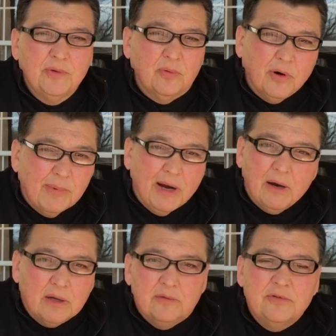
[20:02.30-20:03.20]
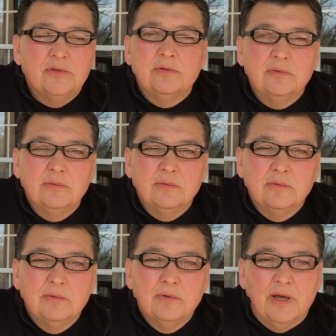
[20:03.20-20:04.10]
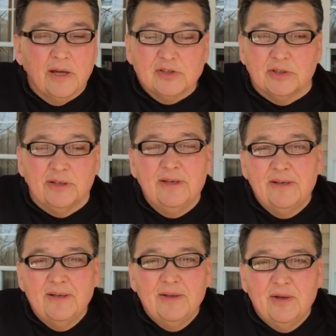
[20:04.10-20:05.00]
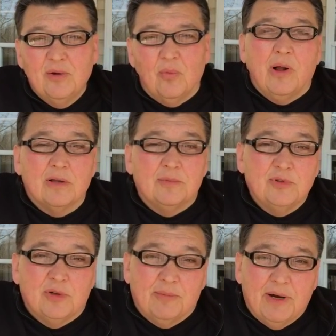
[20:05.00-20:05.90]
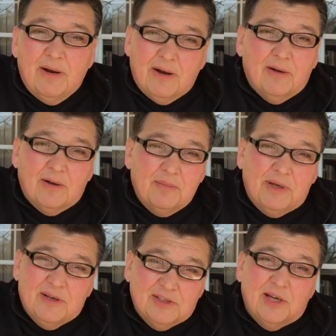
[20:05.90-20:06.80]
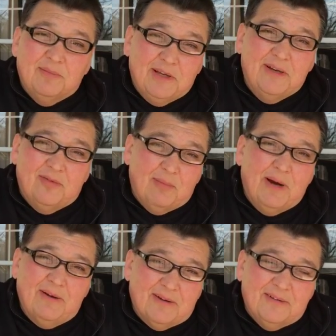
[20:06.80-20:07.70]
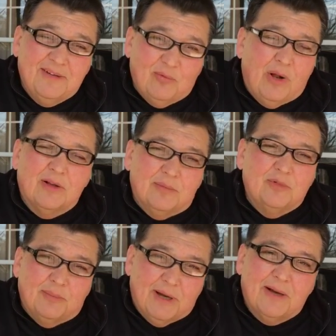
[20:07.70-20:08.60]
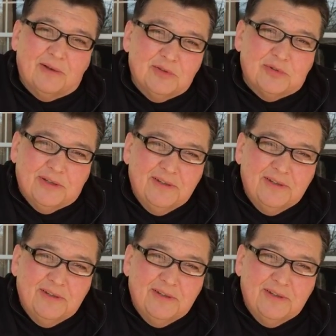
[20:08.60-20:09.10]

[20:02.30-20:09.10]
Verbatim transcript: we're Americans. Actually, Welcome to America because I'm Native American. Welcome to my country.